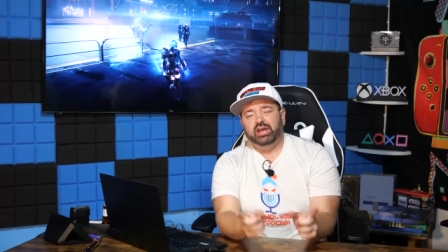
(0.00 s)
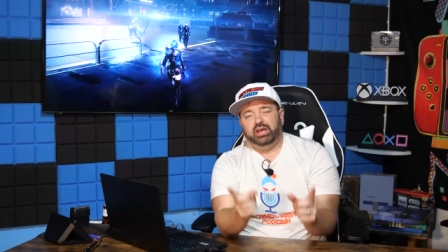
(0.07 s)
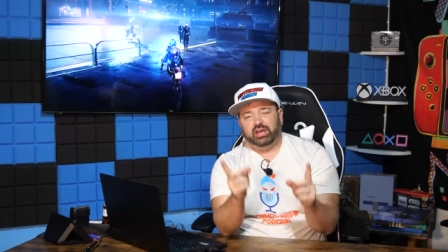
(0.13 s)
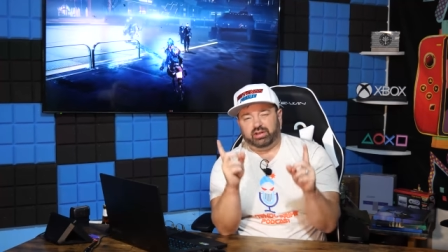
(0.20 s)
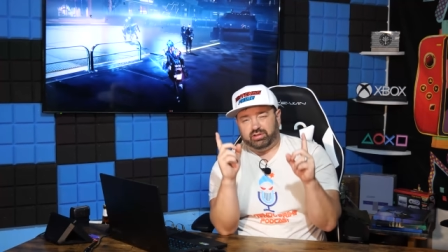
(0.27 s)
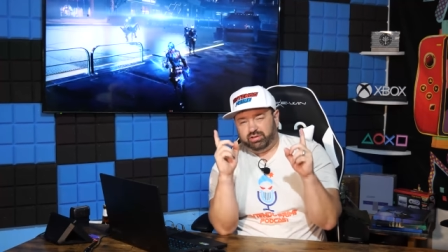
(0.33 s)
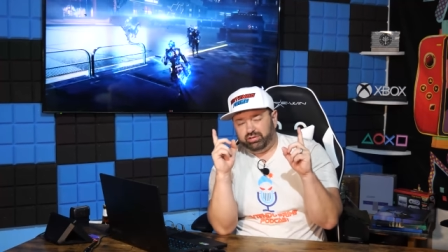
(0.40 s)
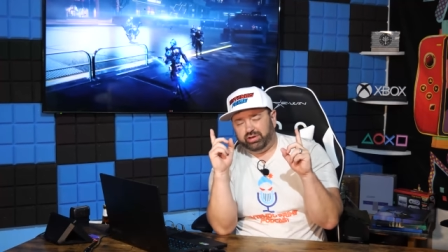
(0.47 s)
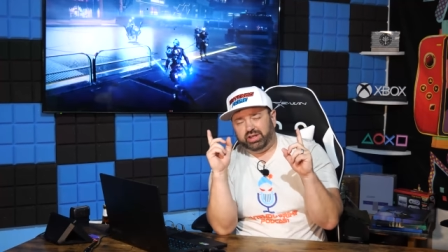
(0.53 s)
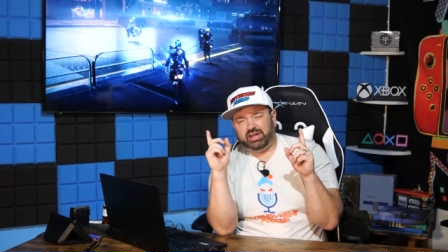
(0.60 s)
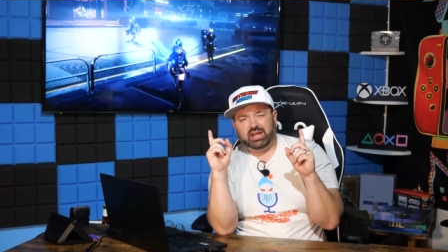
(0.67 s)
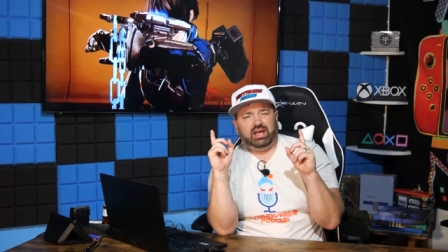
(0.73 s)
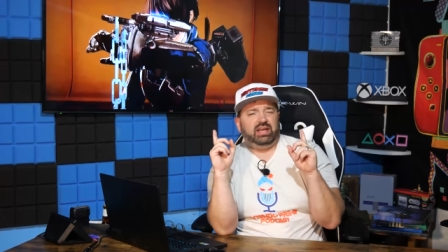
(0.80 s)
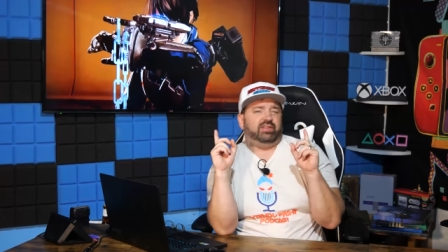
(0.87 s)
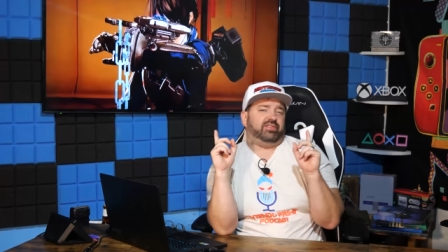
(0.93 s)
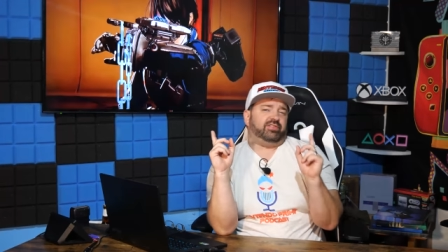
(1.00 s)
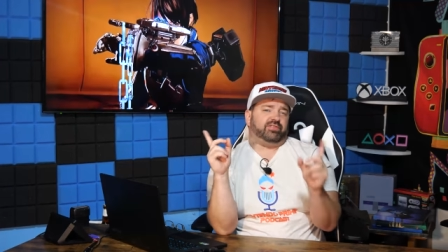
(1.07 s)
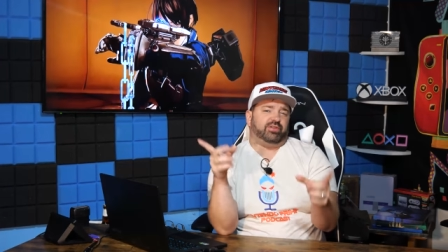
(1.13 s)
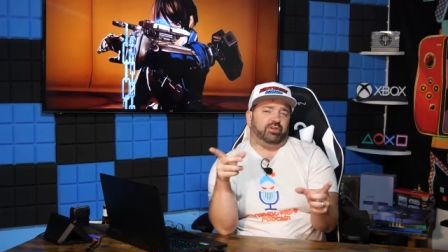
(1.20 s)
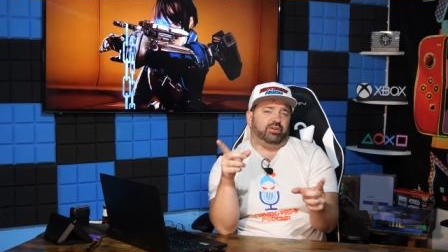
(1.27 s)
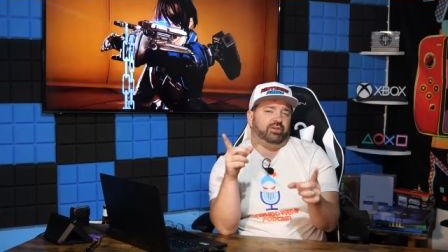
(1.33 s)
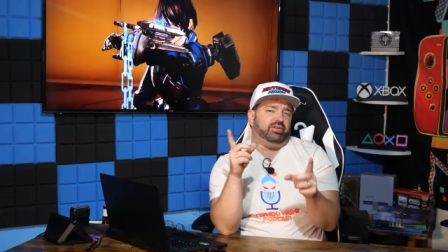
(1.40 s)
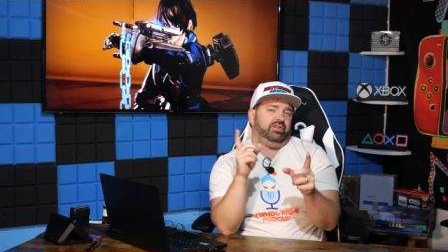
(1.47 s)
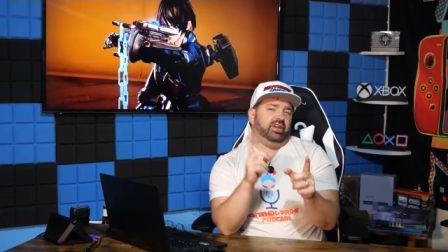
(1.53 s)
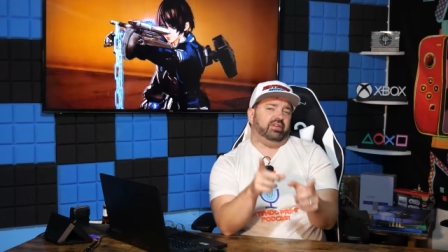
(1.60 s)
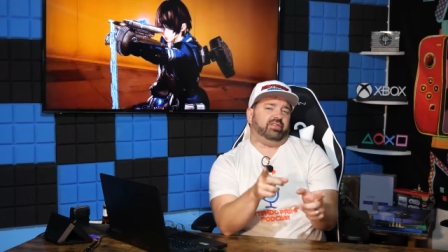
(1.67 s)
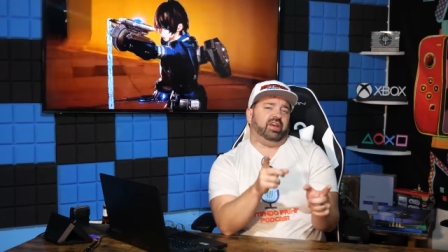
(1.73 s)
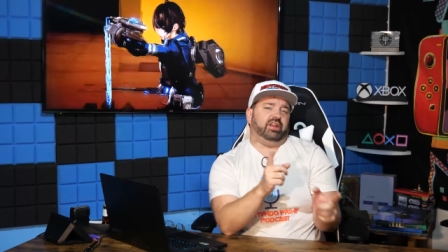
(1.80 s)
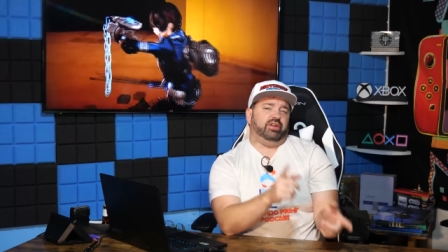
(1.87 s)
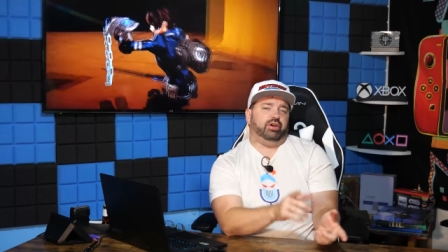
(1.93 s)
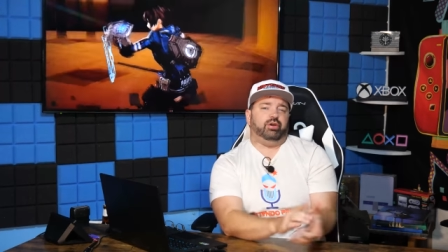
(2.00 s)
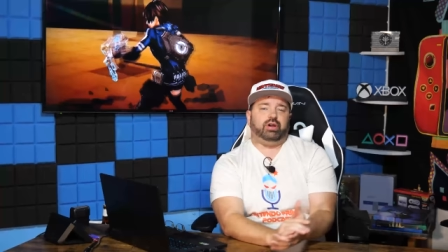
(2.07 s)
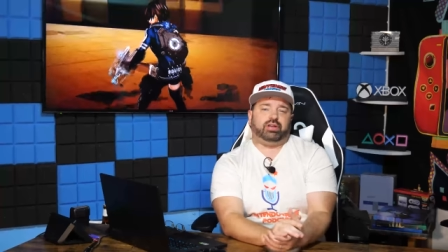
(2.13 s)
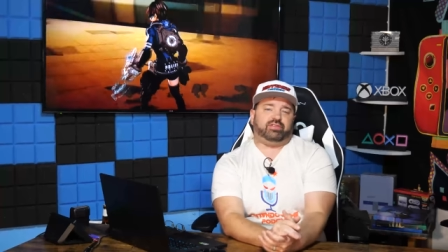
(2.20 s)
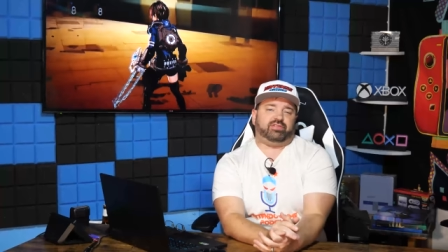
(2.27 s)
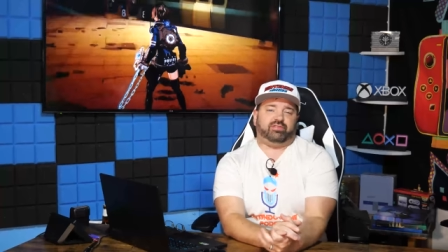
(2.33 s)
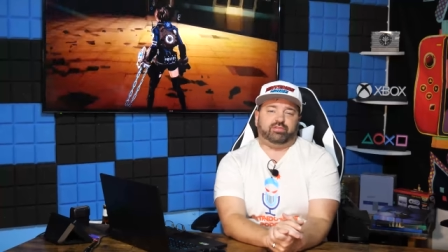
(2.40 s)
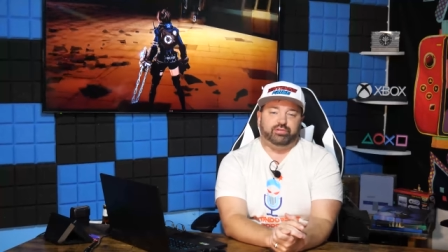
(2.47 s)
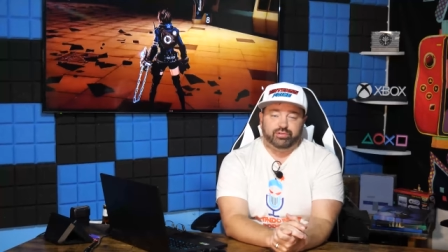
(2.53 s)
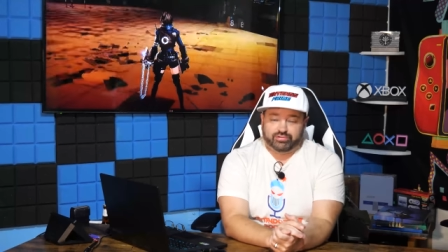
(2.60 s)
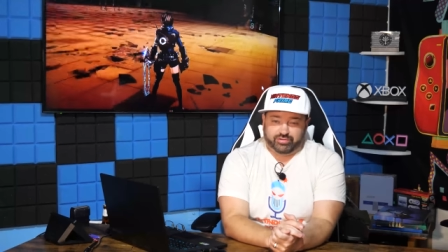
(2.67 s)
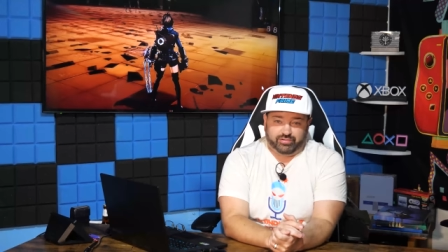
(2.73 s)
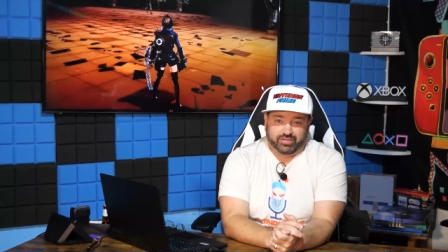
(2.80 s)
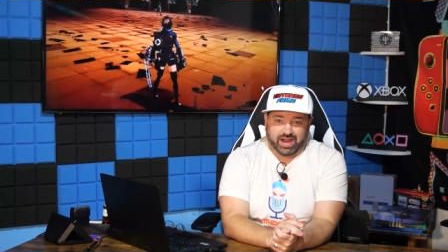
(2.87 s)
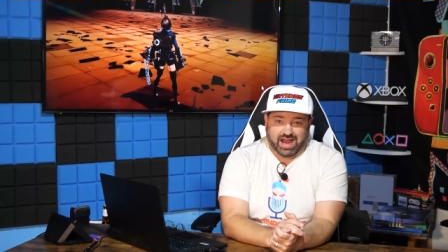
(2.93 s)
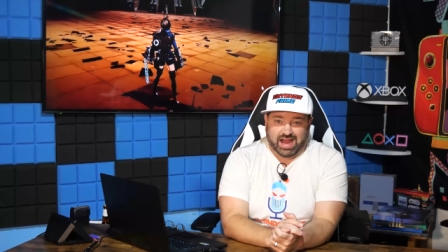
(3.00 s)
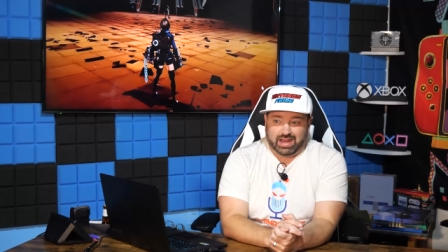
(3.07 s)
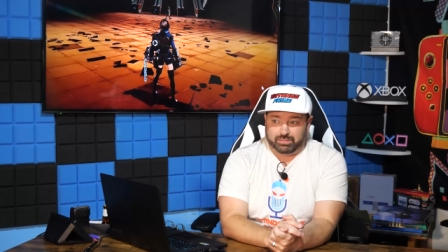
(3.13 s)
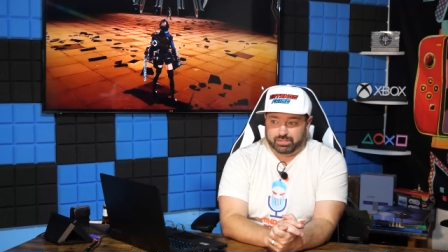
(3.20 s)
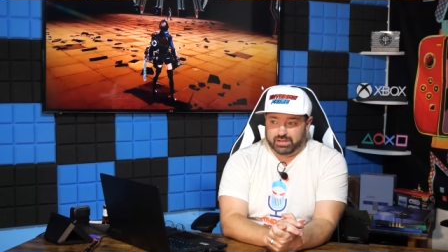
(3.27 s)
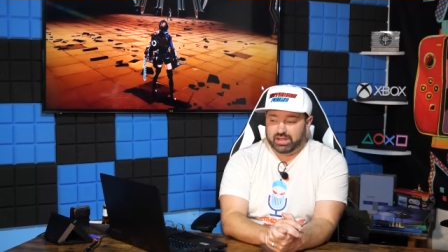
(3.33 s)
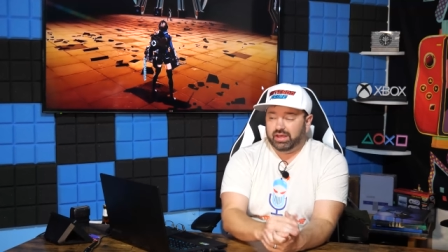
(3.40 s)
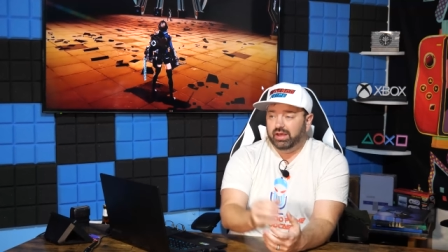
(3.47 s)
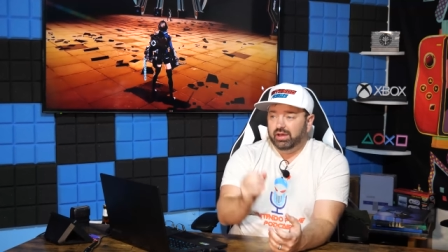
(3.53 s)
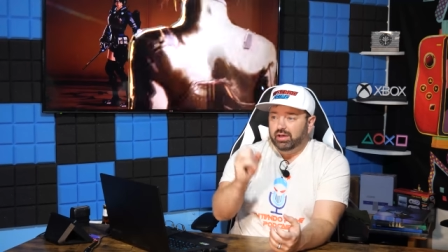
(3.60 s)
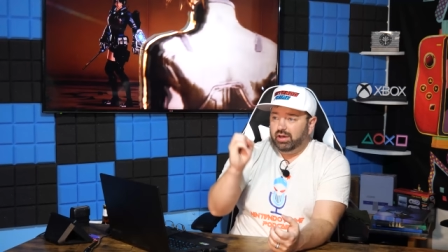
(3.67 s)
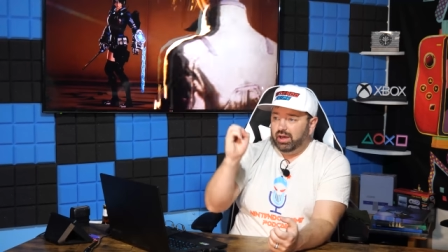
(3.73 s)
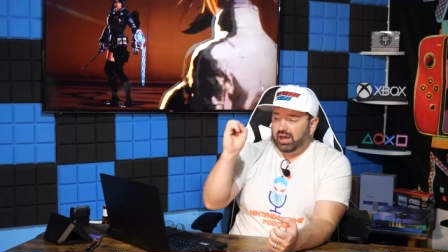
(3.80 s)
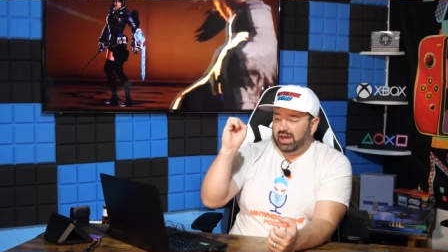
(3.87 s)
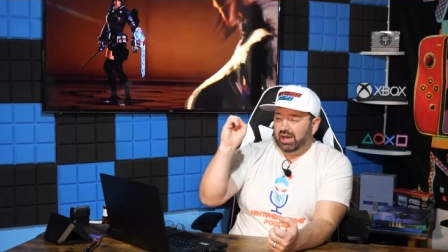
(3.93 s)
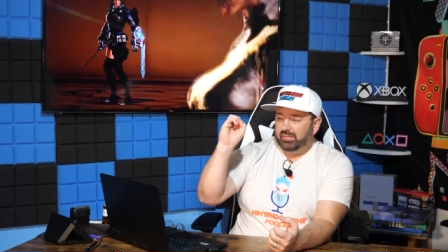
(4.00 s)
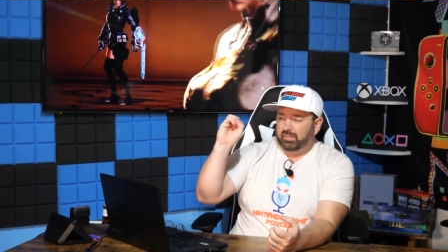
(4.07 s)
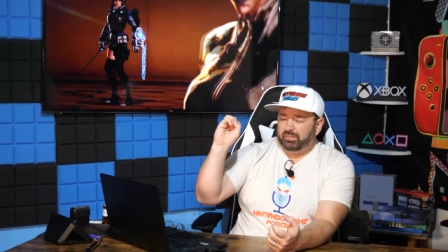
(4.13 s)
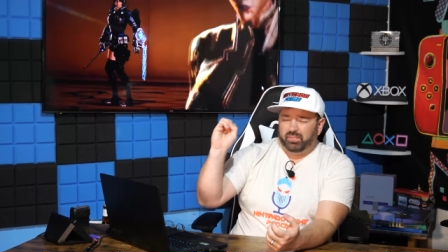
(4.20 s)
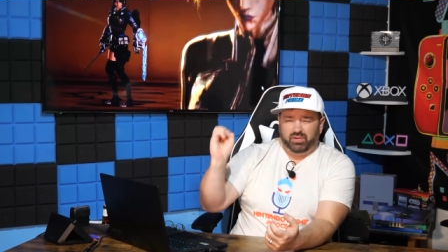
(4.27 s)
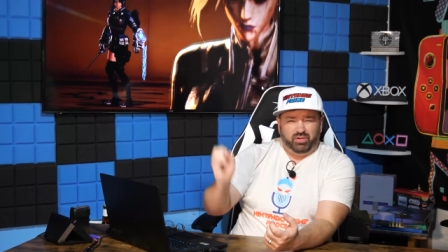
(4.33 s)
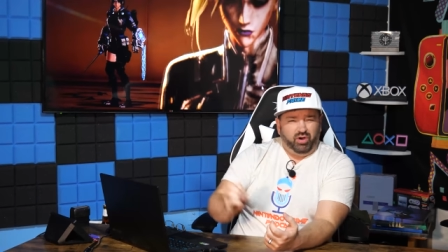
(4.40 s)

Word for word: including a certain Nintendo exclusive I P um,